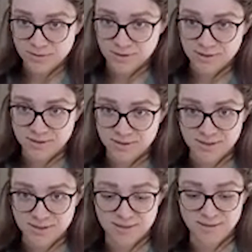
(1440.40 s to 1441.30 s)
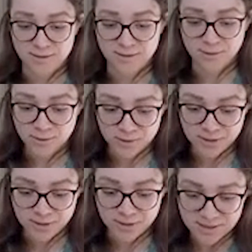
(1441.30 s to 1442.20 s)
cons of it is that it
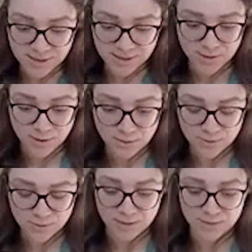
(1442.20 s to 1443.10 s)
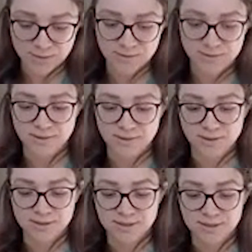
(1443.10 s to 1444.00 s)
only predicts things you know about.
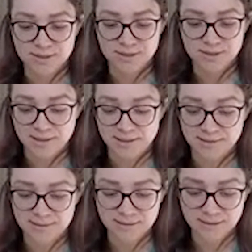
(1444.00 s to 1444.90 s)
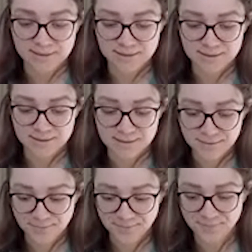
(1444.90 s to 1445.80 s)
There is an update
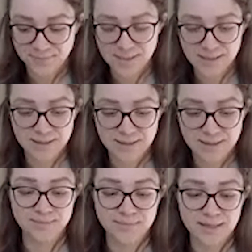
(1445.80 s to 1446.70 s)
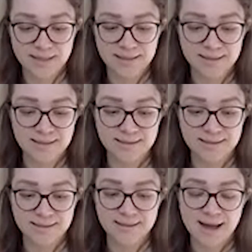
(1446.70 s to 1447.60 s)
latency,
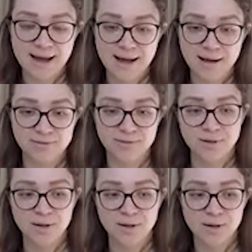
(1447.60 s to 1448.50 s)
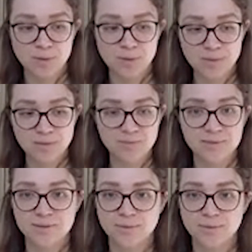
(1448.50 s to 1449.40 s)
and it can have
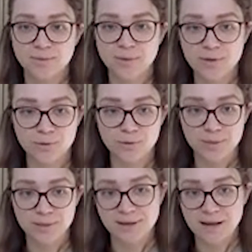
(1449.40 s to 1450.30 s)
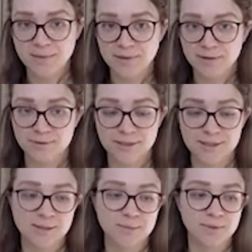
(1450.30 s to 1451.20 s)
problems when you need to be
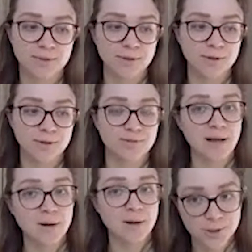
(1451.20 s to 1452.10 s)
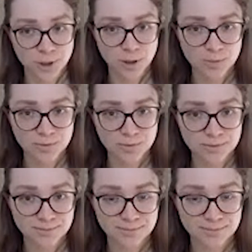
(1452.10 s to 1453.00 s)
dynamic. For example, your flower
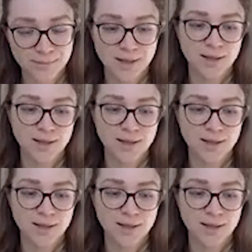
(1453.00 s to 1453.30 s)
shop,